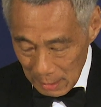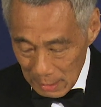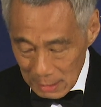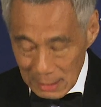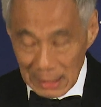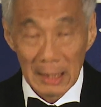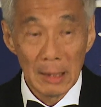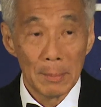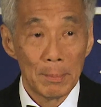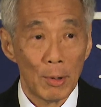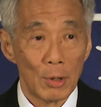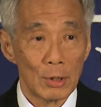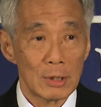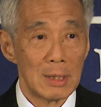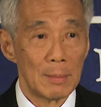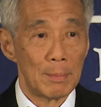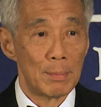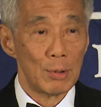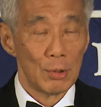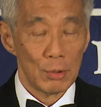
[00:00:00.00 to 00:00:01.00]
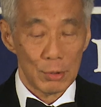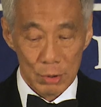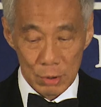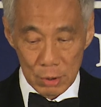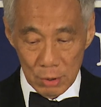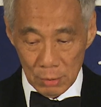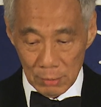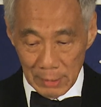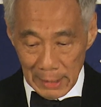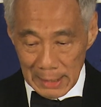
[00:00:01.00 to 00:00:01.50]
Singapore's approach
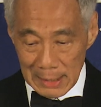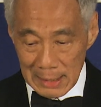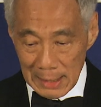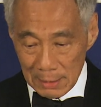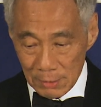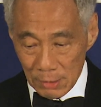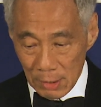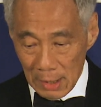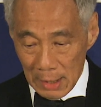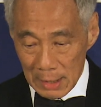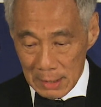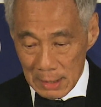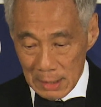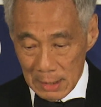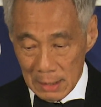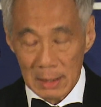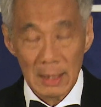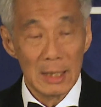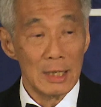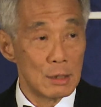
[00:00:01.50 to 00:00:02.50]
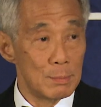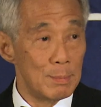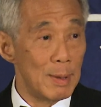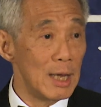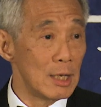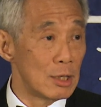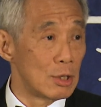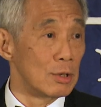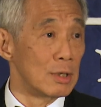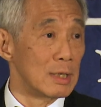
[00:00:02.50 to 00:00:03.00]
to race and religion is
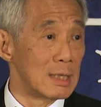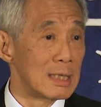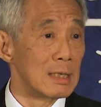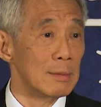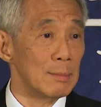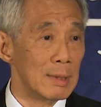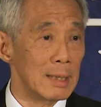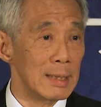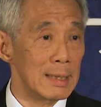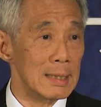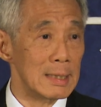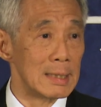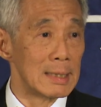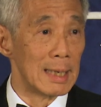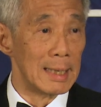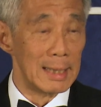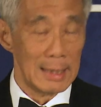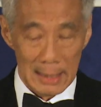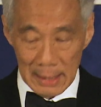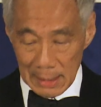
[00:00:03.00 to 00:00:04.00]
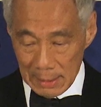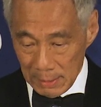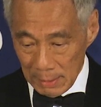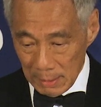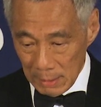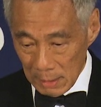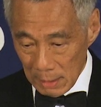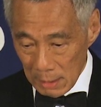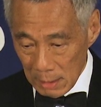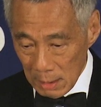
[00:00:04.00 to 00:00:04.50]
based on a similar insight.
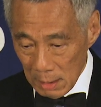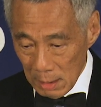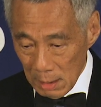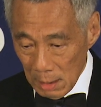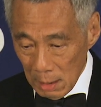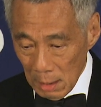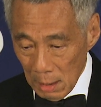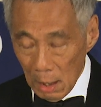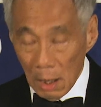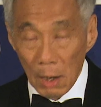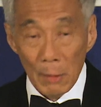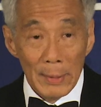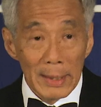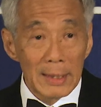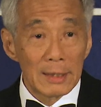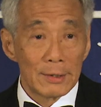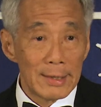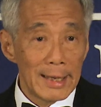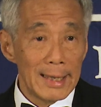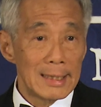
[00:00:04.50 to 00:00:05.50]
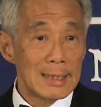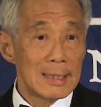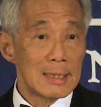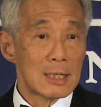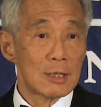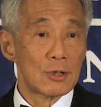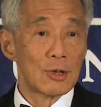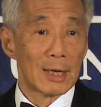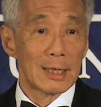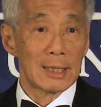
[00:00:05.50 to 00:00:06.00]
We created
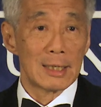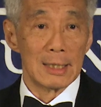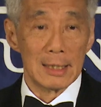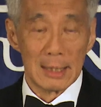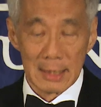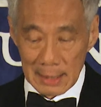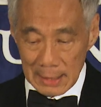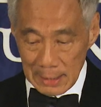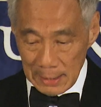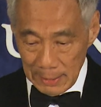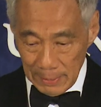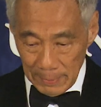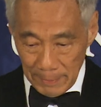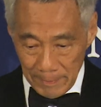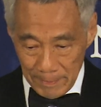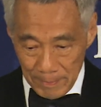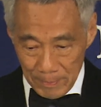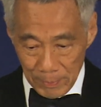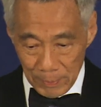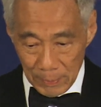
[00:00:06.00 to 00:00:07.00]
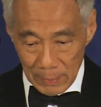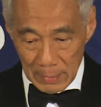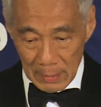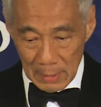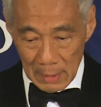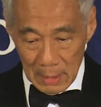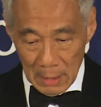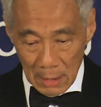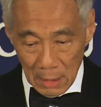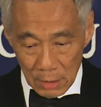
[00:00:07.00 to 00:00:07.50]
structures,
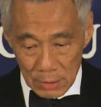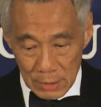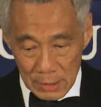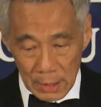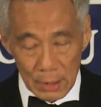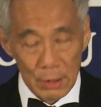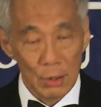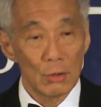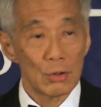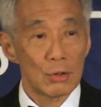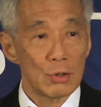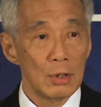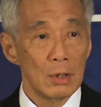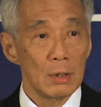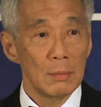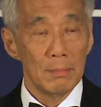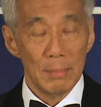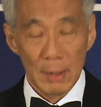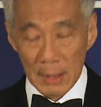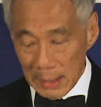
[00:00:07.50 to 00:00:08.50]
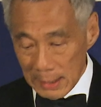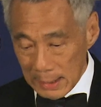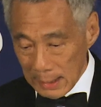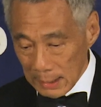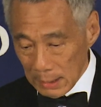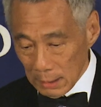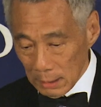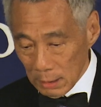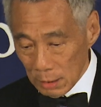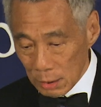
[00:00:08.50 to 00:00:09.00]
constitutional,
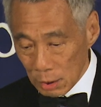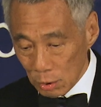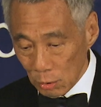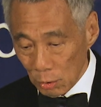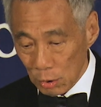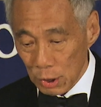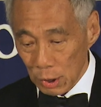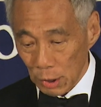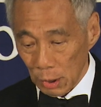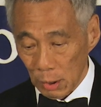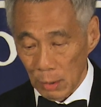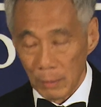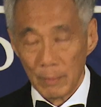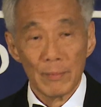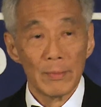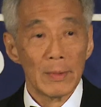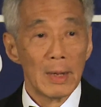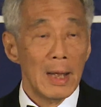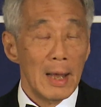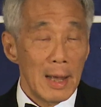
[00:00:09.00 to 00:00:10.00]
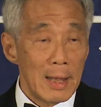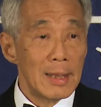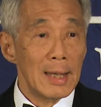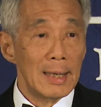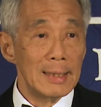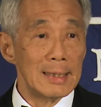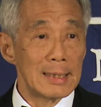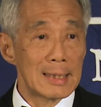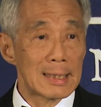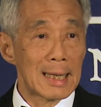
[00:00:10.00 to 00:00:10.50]
political, social,
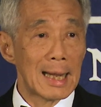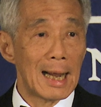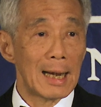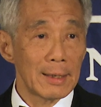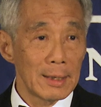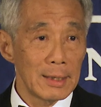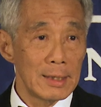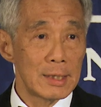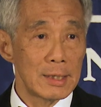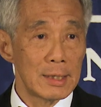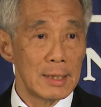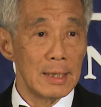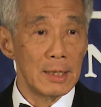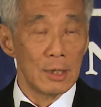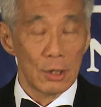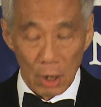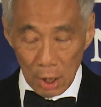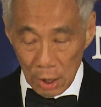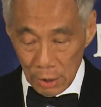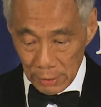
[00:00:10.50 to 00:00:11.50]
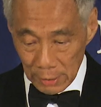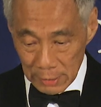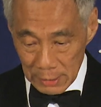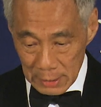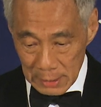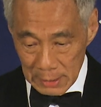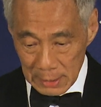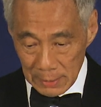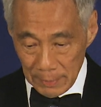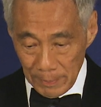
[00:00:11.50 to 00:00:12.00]
that discouraged
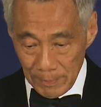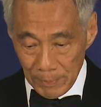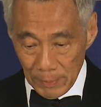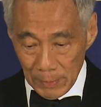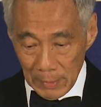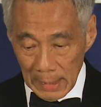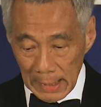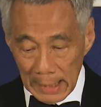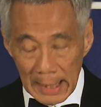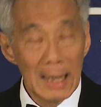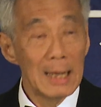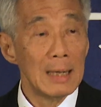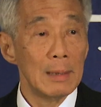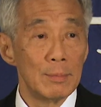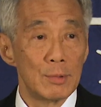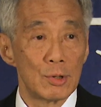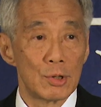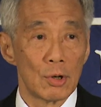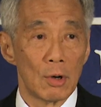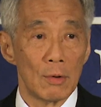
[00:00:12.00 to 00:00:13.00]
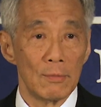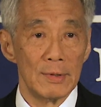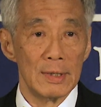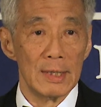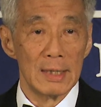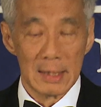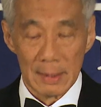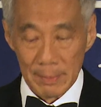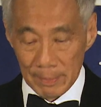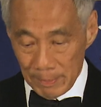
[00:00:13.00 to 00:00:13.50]
intolerance, curbed
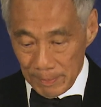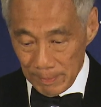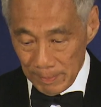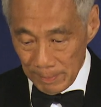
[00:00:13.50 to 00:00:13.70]
chauvinism,